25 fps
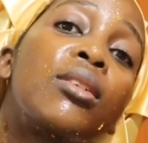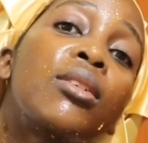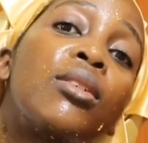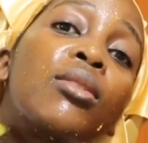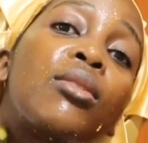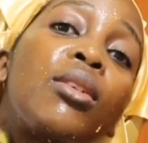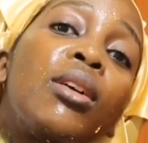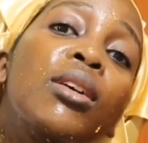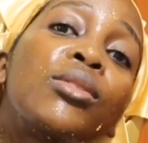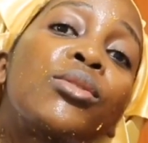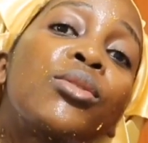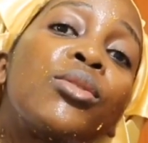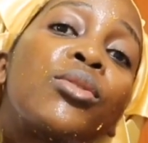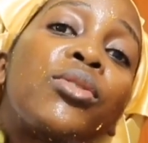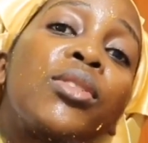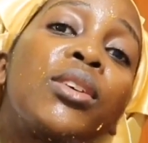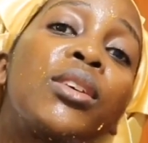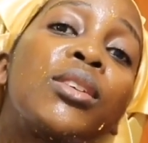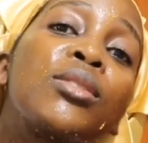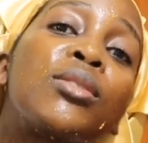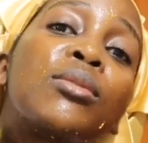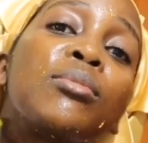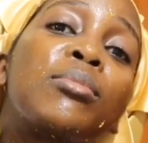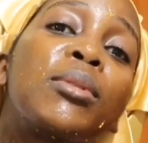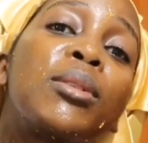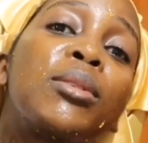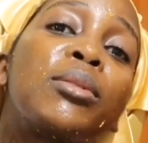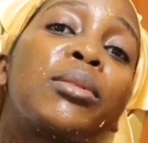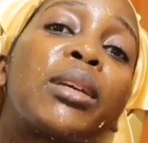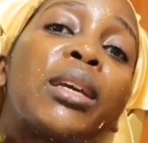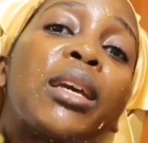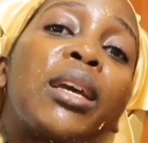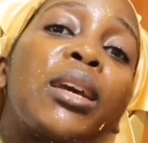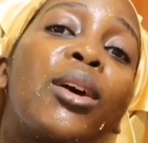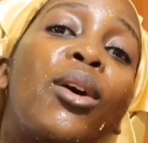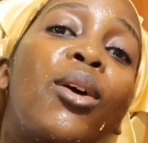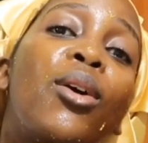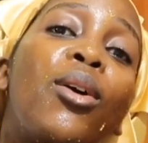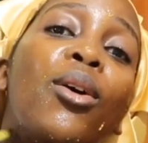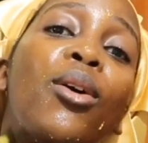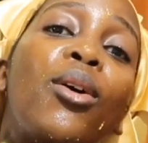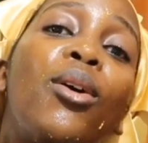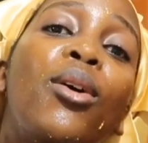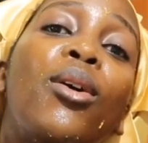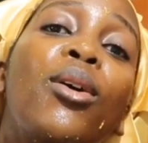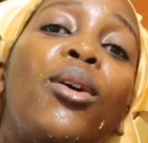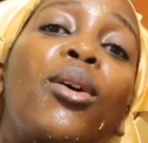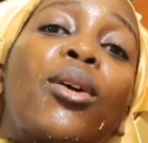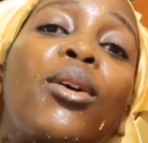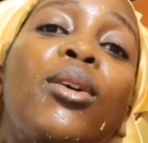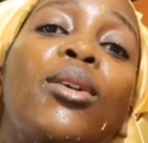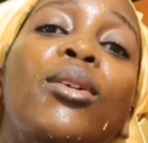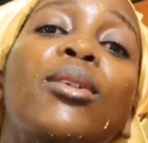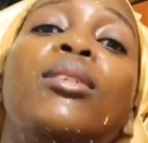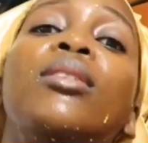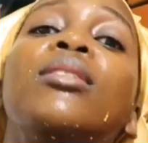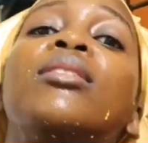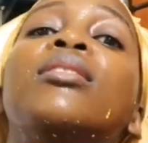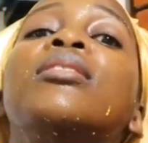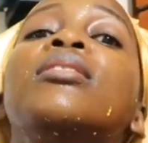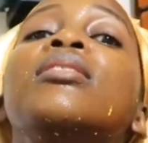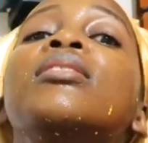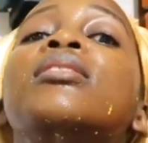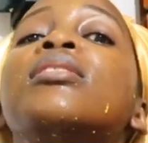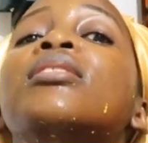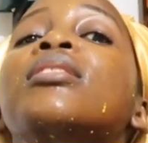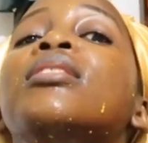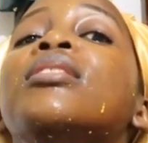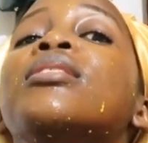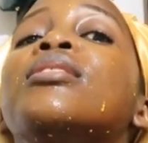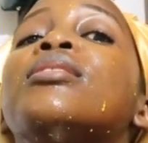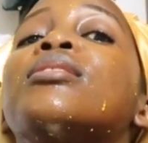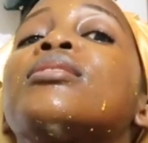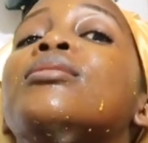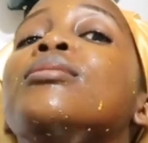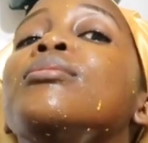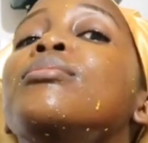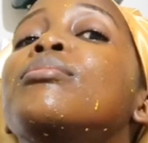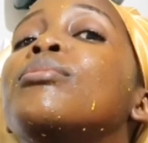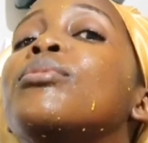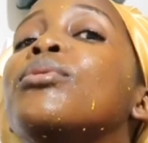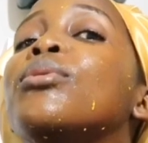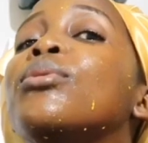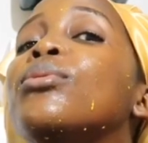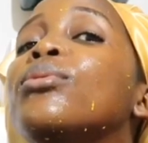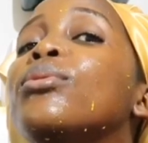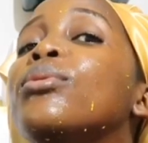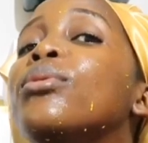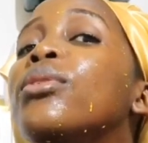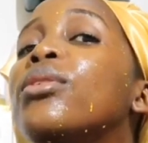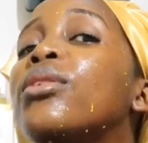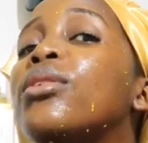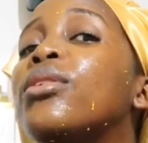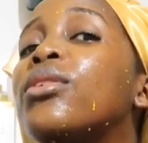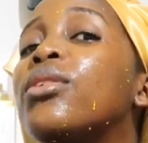You don't want your face to be looking all smooth